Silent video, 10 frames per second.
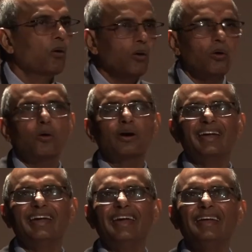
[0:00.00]

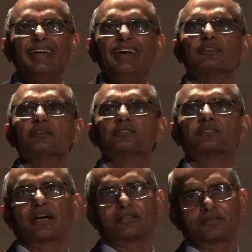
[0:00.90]
or any other
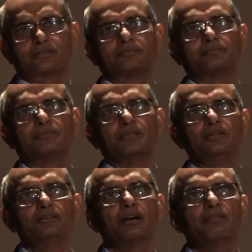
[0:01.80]
sector,
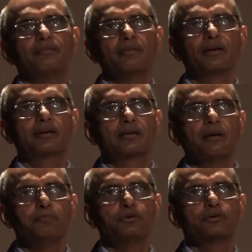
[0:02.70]
you have
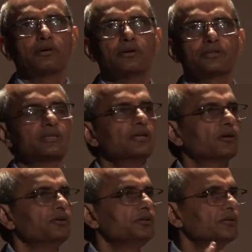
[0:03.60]
computers
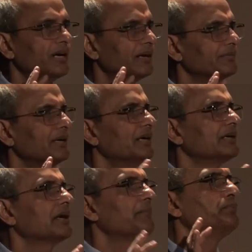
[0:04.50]
or you have
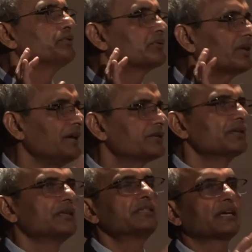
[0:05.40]

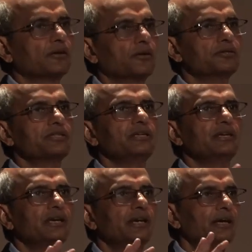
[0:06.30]
computational technology
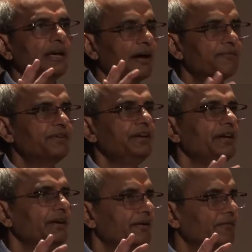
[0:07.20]

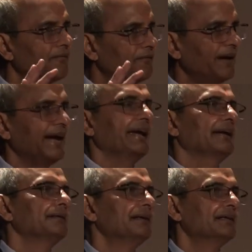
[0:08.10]
everywhere.
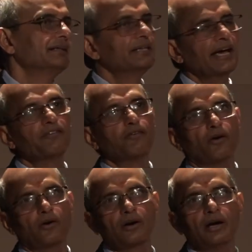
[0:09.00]

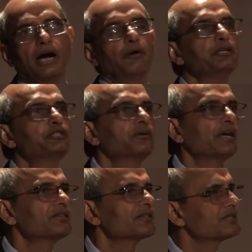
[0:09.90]
Therefore, our
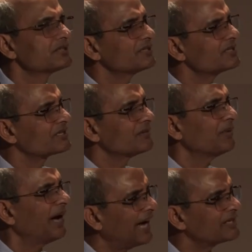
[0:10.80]
educational
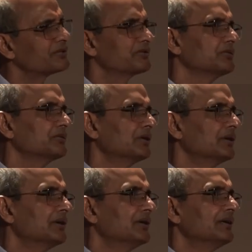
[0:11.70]
system has to
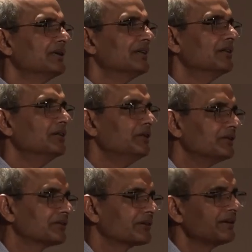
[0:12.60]

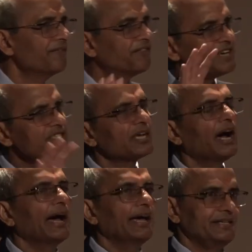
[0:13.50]

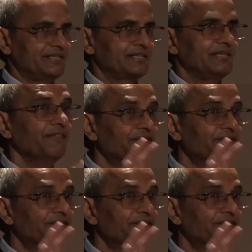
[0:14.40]
emphasize